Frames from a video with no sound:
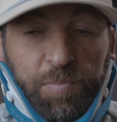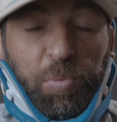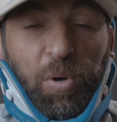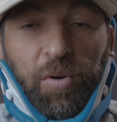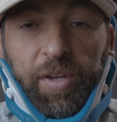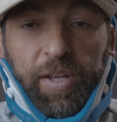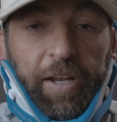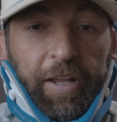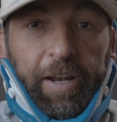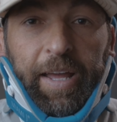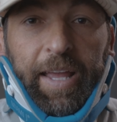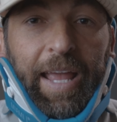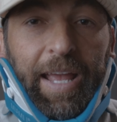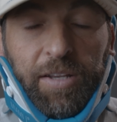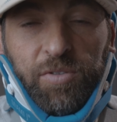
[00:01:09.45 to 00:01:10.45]
broken and I
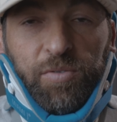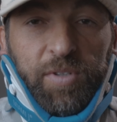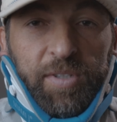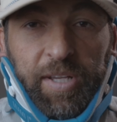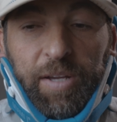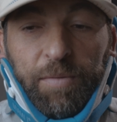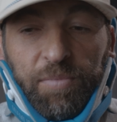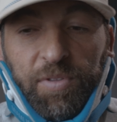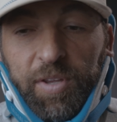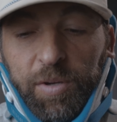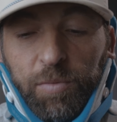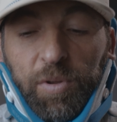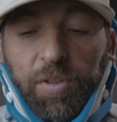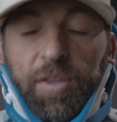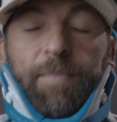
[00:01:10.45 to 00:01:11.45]
can't do a damn
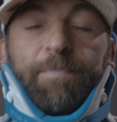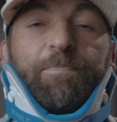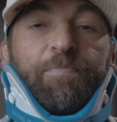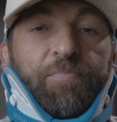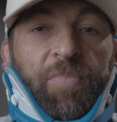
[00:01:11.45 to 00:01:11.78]
thing with it."